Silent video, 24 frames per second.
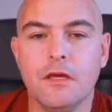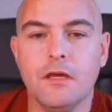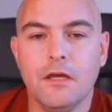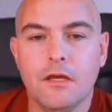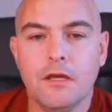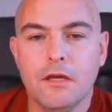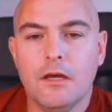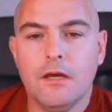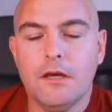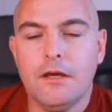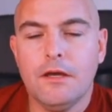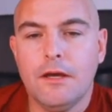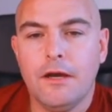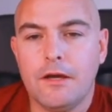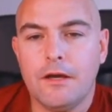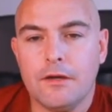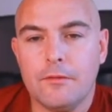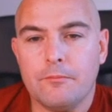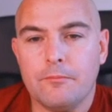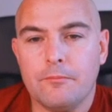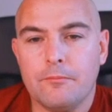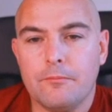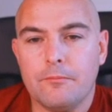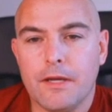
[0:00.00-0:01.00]
and
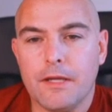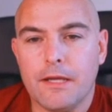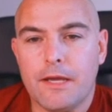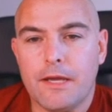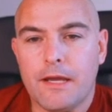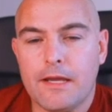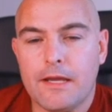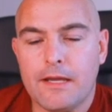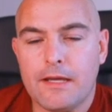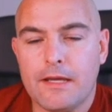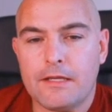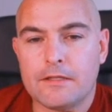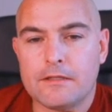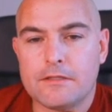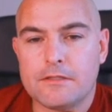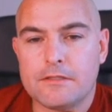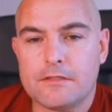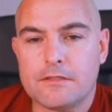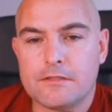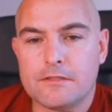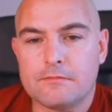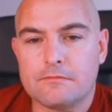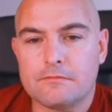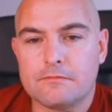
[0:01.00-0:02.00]
it has
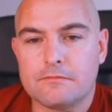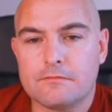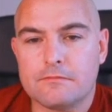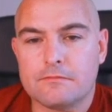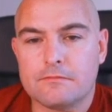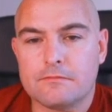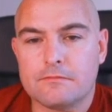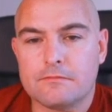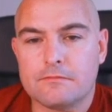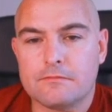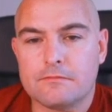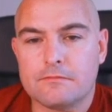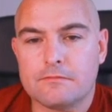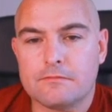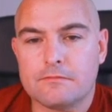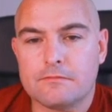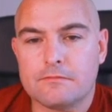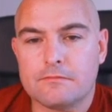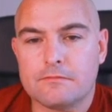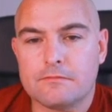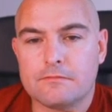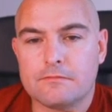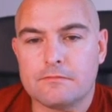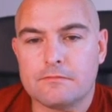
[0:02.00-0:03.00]

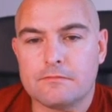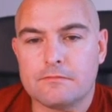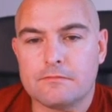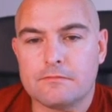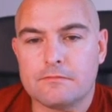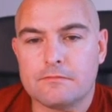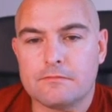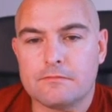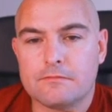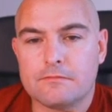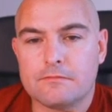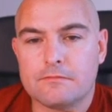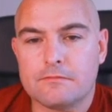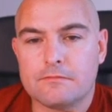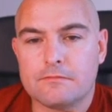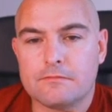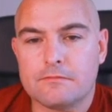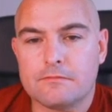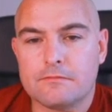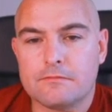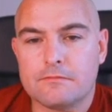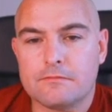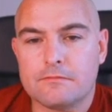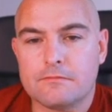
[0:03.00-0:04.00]
the following kind
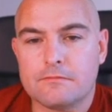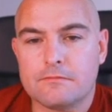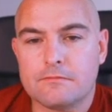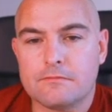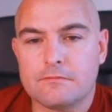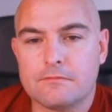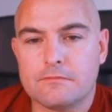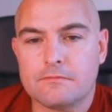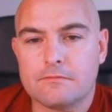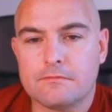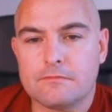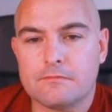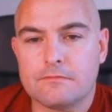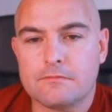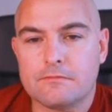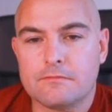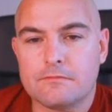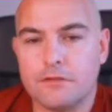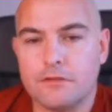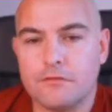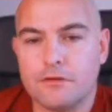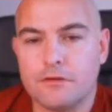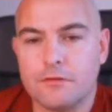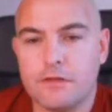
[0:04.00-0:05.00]
of definition. So
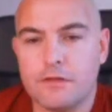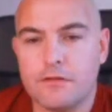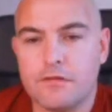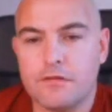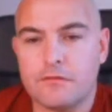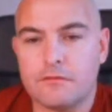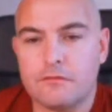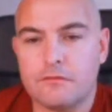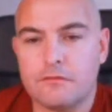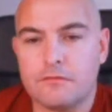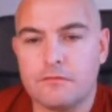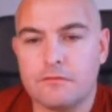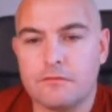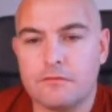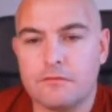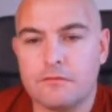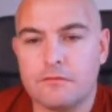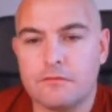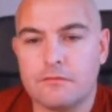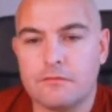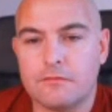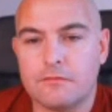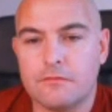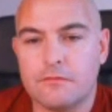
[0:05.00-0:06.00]
it's
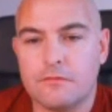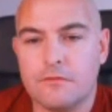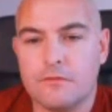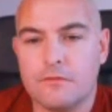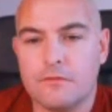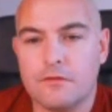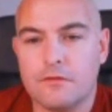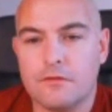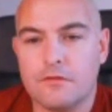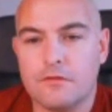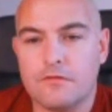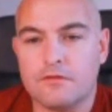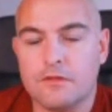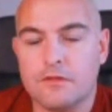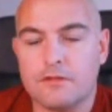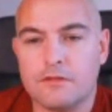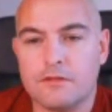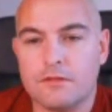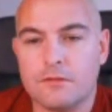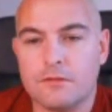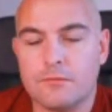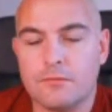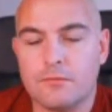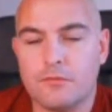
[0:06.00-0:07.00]
the decision and the
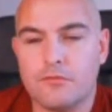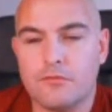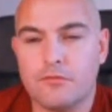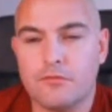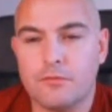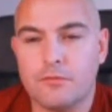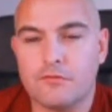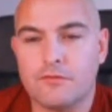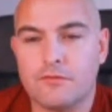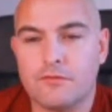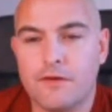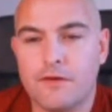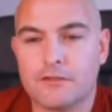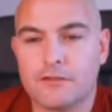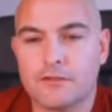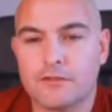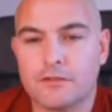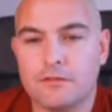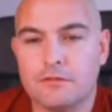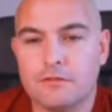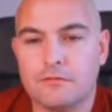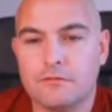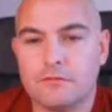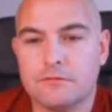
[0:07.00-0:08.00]
performance of action.
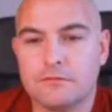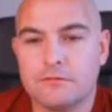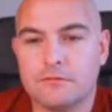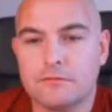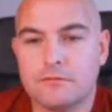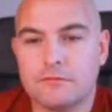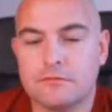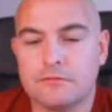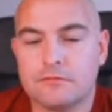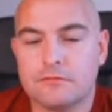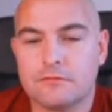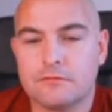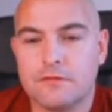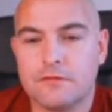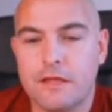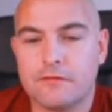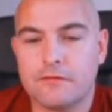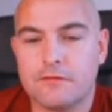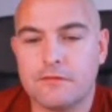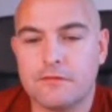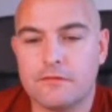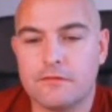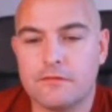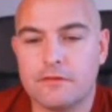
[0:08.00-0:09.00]
That's the
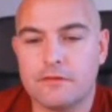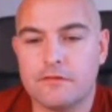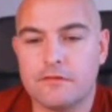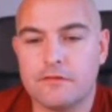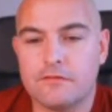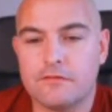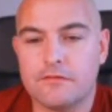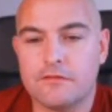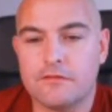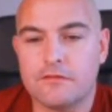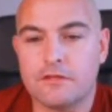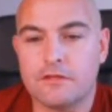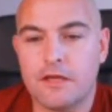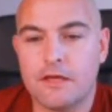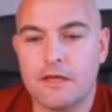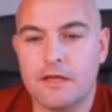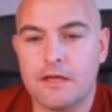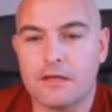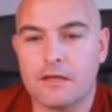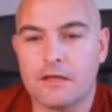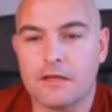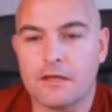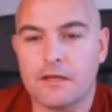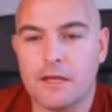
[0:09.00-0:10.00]
decision and
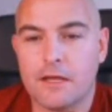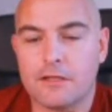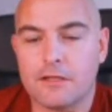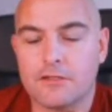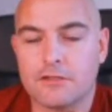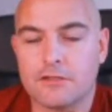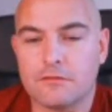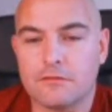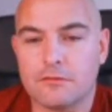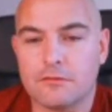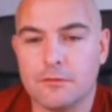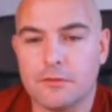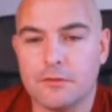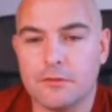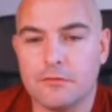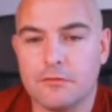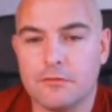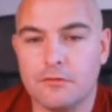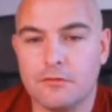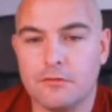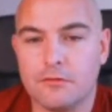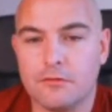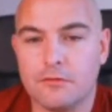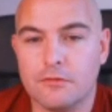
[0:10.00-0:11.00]
action from the OODA loop,
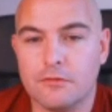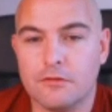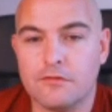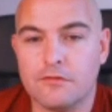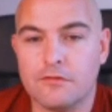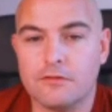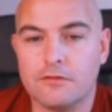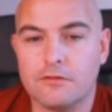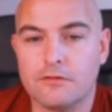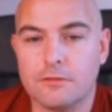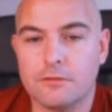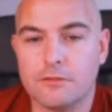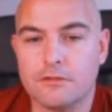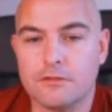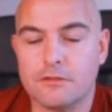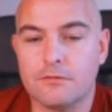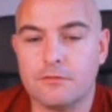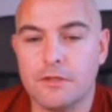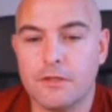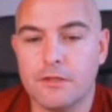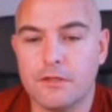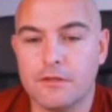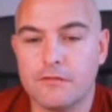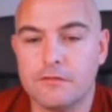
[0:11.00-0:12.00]
and the situational
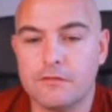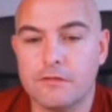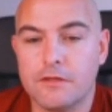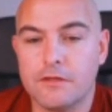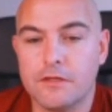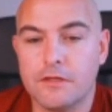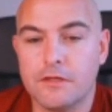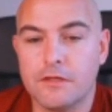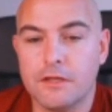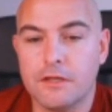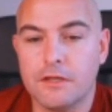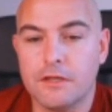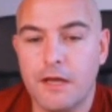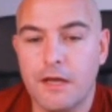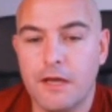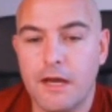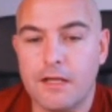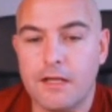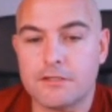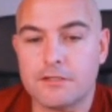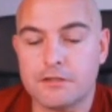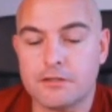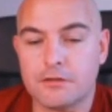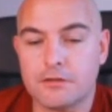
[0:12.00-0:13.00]
awareness actually
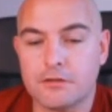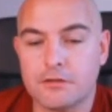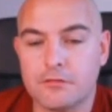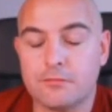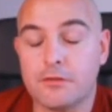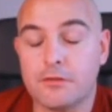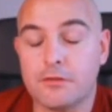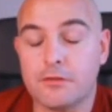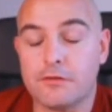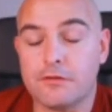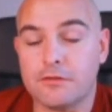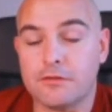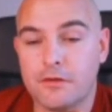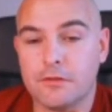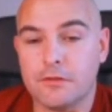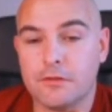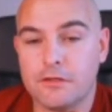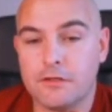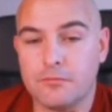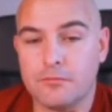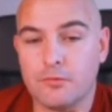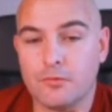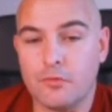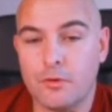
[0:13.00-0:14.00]
corresponds, I believe,
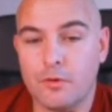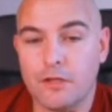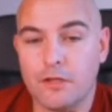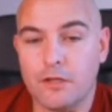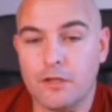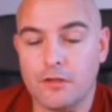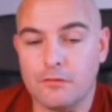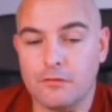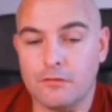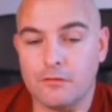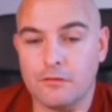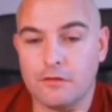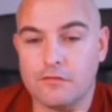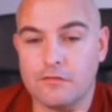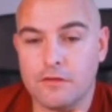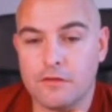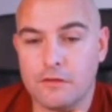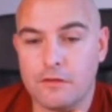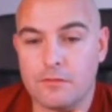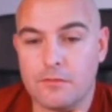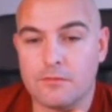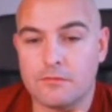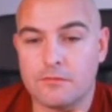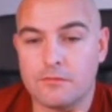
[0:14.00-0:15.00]
quite closely to the
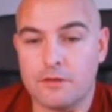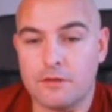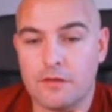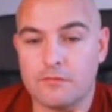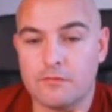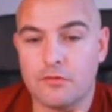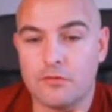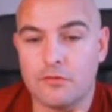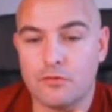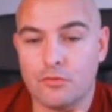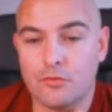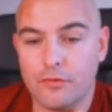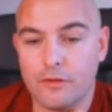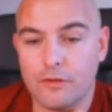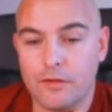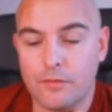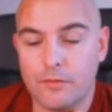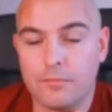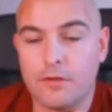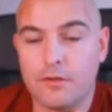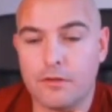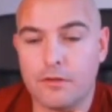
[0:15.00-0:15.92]
observe and orient part.